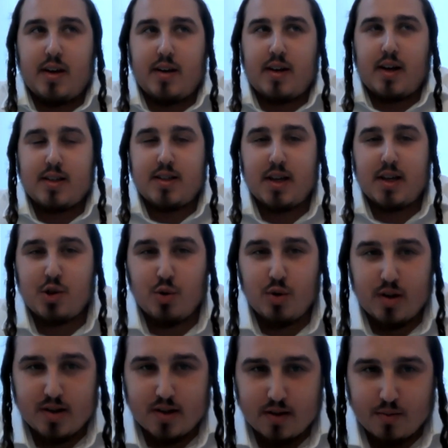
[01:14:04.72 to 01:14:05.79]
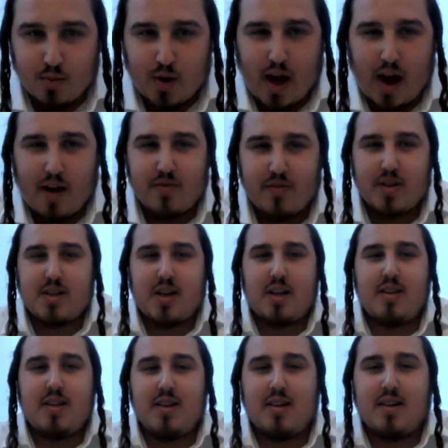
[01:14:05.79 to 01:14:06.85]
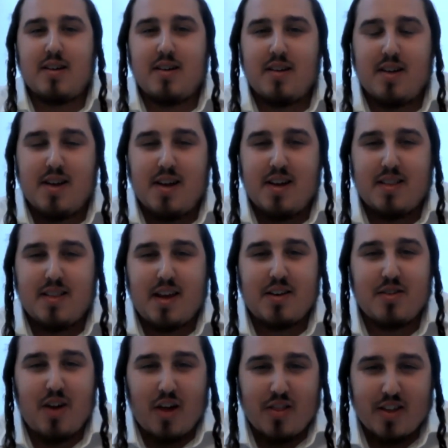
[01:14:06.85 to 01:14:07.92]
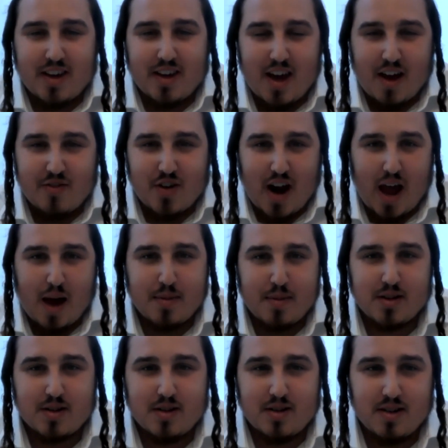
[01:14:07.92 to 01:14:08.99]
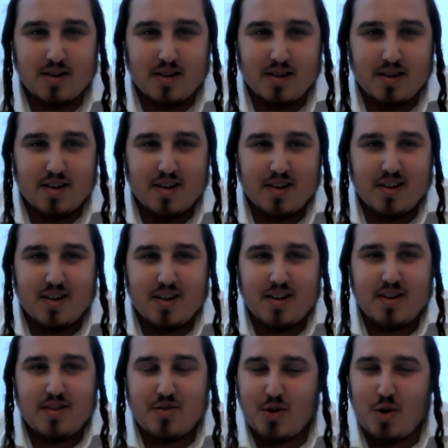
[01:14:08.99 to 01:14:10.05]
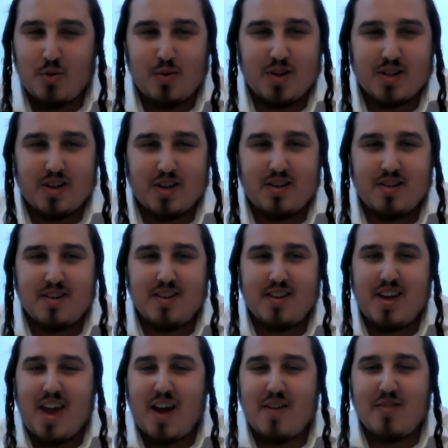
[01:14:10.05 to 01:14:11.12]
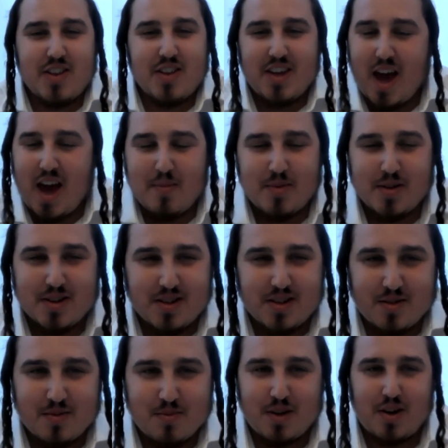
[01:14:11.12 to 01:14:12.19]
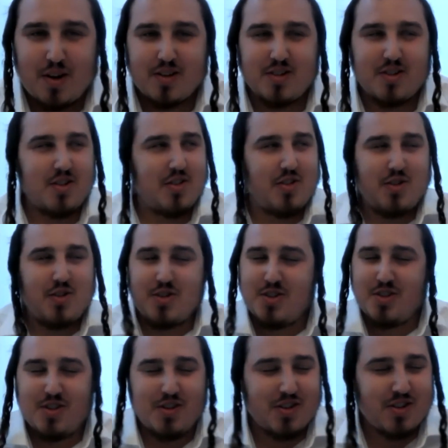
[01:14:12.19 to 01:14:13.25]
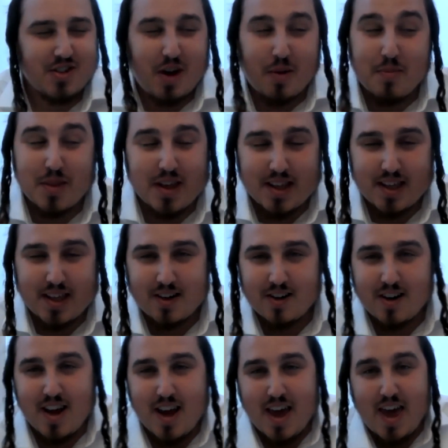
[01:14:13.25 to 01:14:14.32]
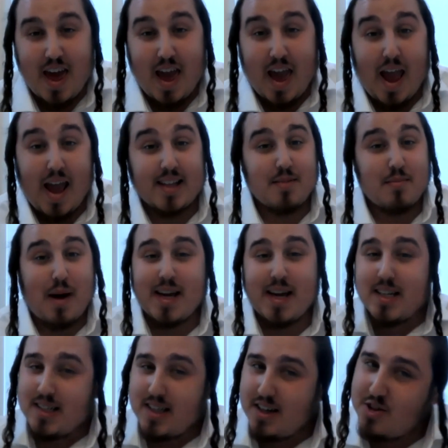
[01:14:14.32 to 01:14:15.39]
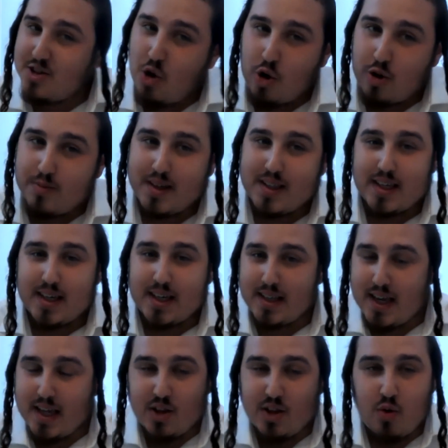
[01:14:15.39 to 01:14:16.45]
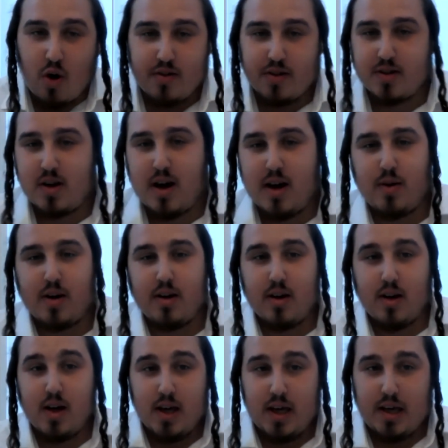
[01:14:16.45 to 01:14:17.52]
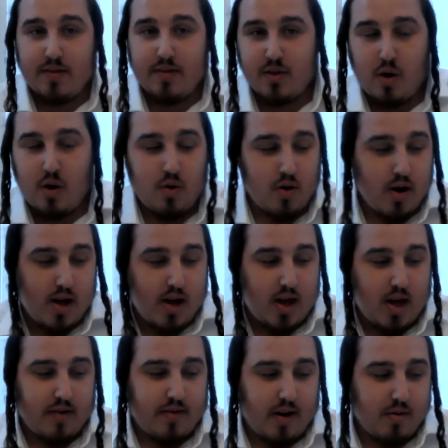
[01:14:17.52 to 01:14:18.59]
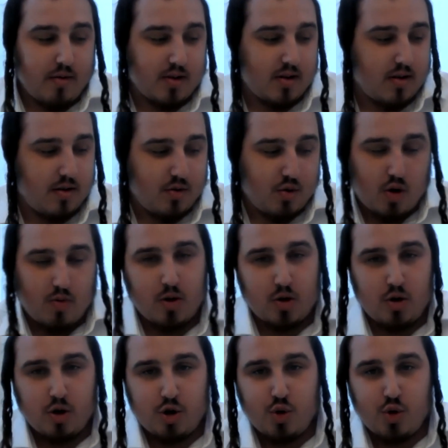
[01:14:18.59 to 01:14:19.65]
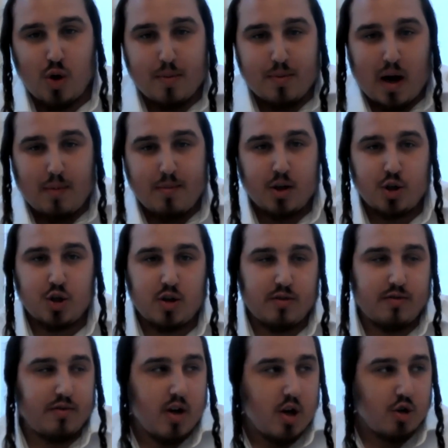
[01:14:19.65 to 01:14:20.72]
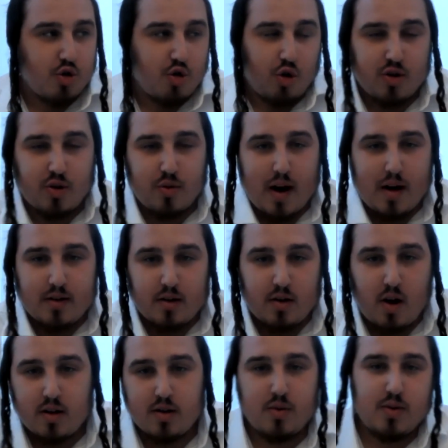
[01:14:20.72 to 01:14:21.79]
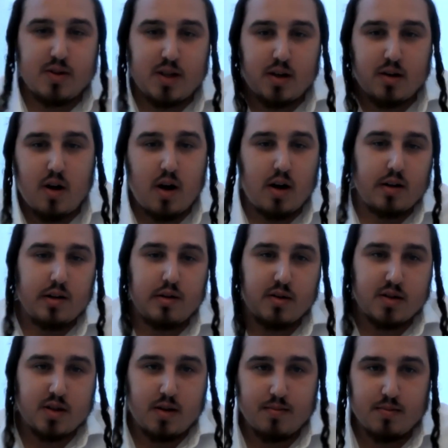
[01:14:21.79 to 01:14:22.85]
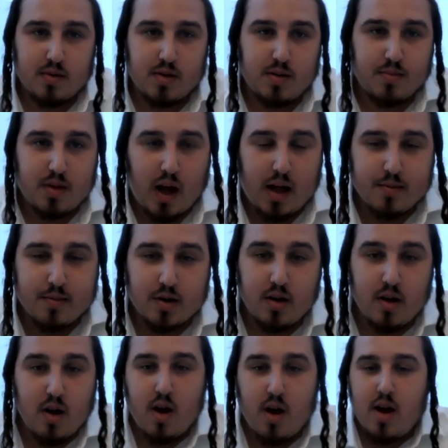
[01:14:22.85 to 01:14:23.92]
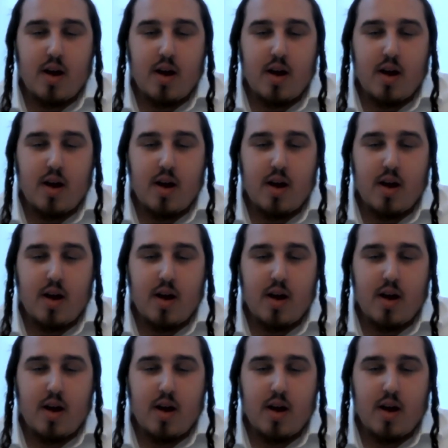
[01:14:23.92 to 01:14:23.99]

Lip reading: in Hasidic Judaism, we have this idea that nothing ever happens for no reason. Everything happens because there's something there. And my instincts told me to continue on this highway, even though if I was a normal good Jew, I probably should have turned around and gone to a synagogue and learned some Talmud.